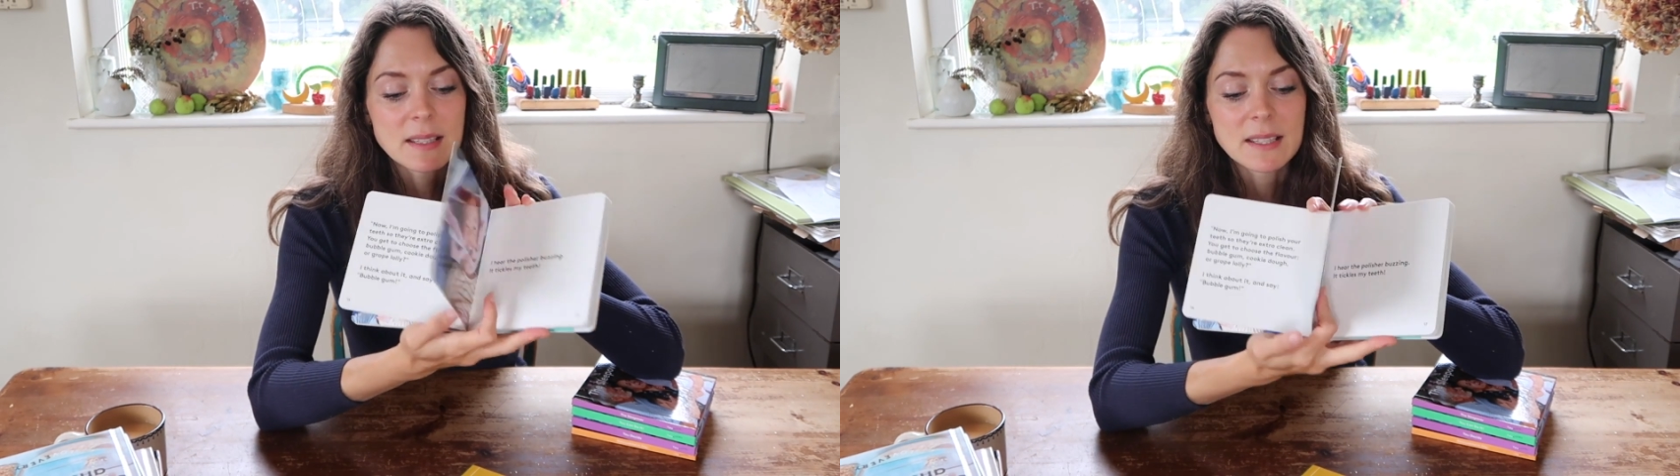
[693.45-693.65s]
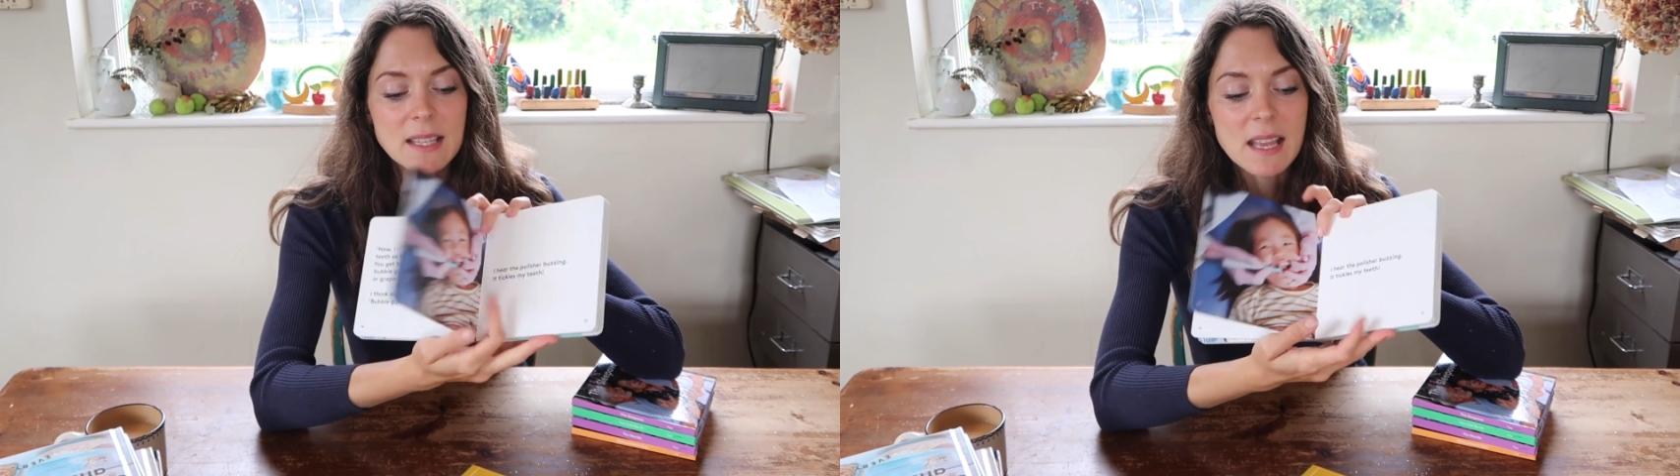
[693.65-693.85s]

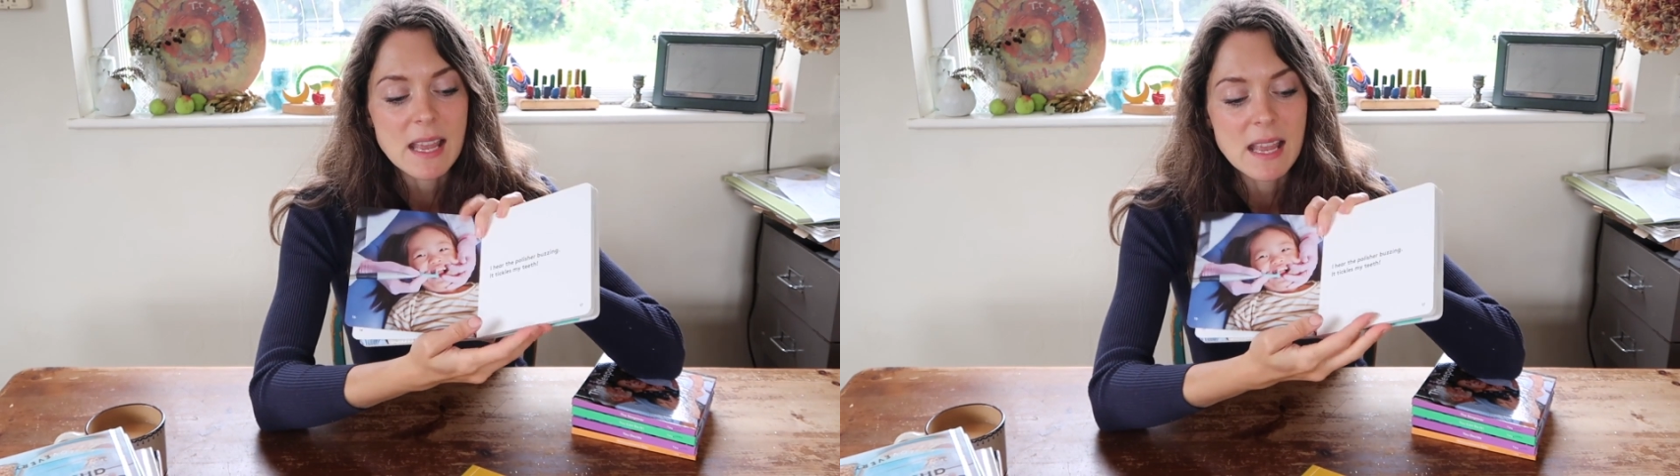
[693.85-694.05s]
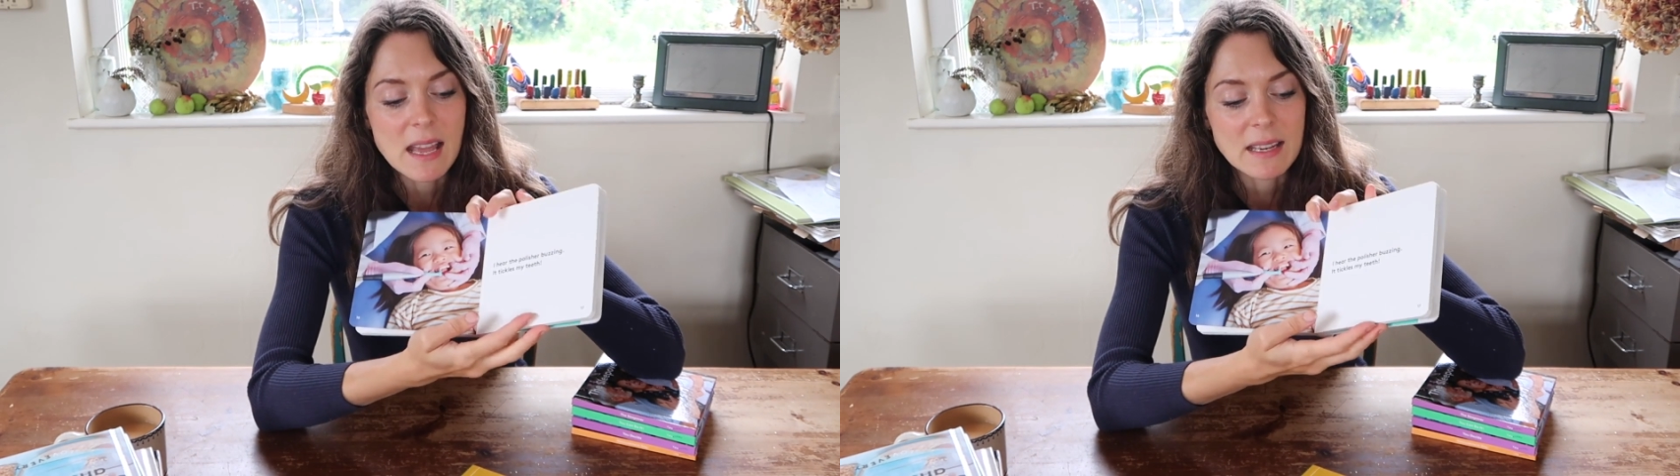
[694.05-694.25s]

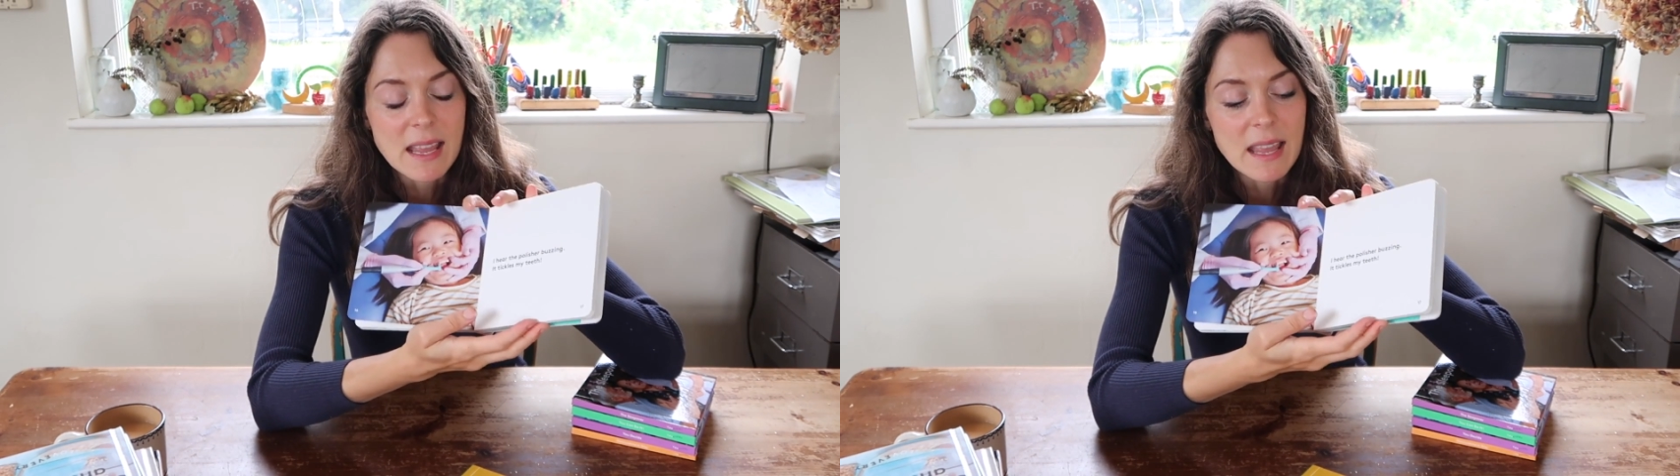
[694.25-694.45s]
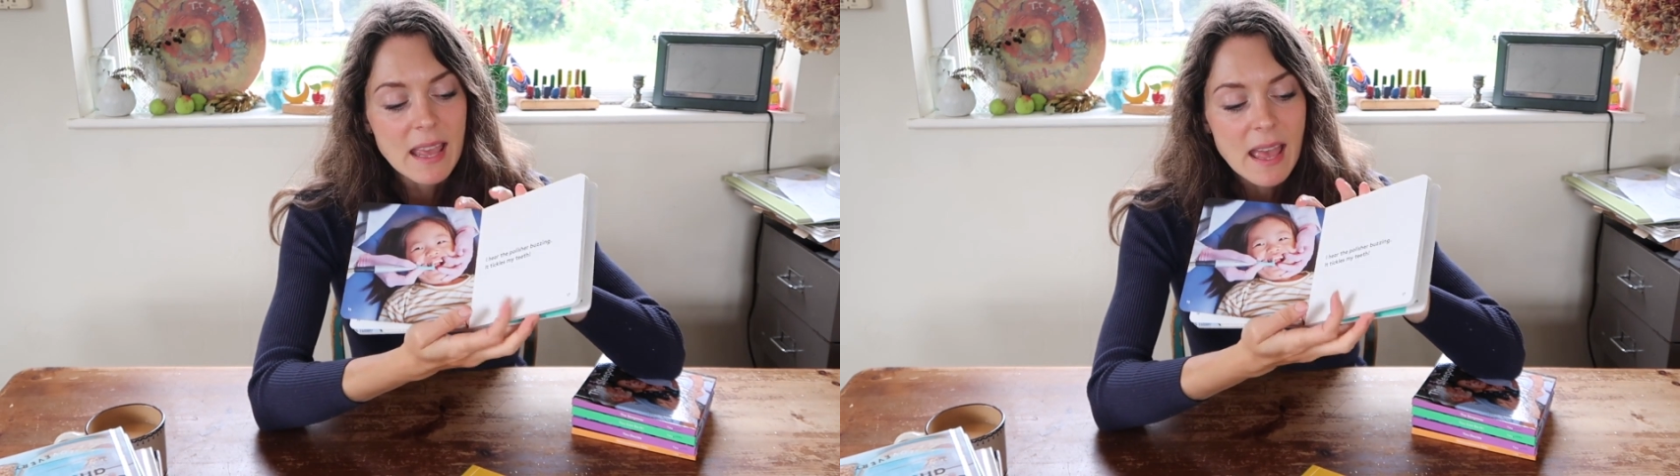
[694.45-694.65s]
see and
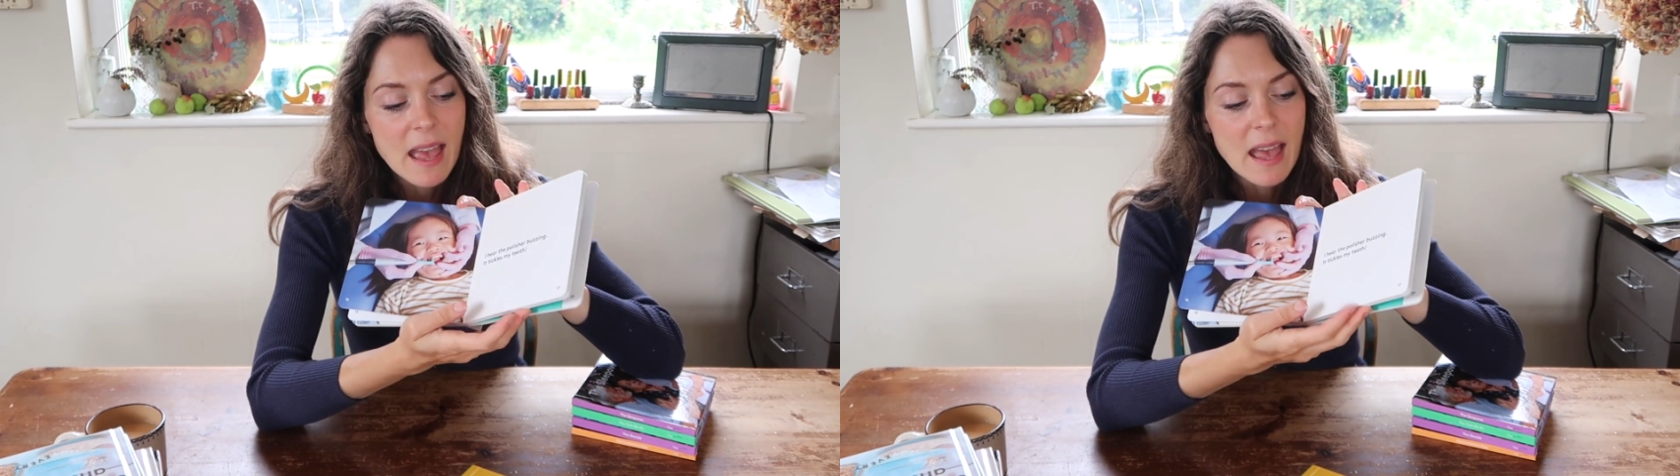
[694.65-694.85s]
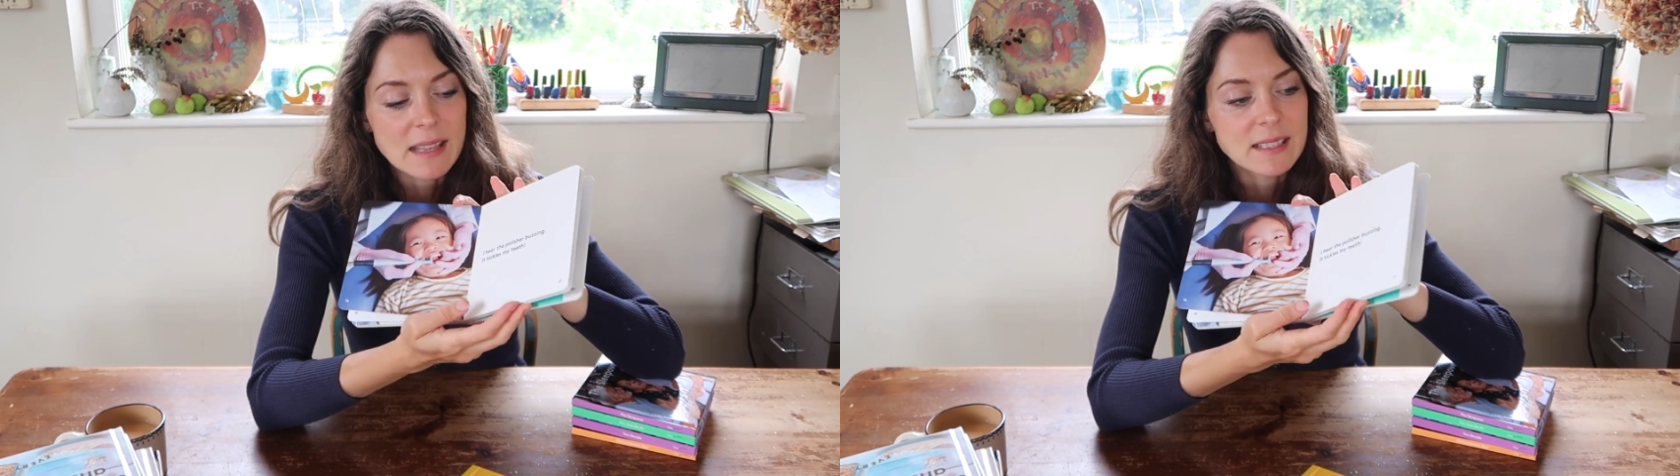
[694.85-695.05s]

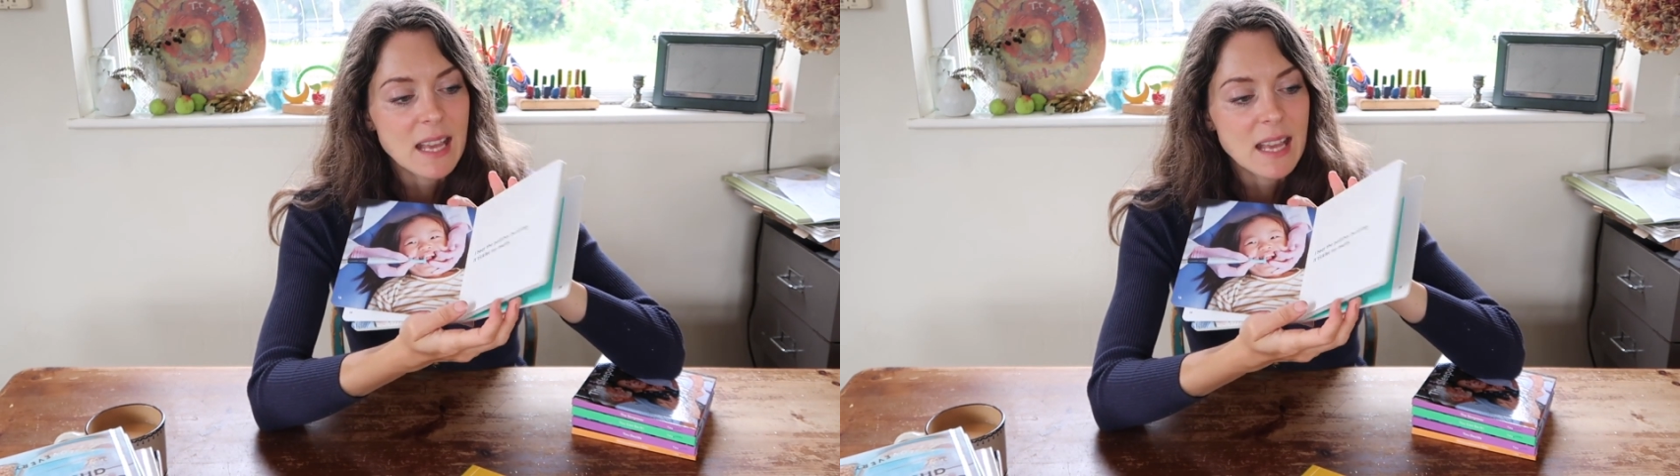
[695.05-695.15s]
hear and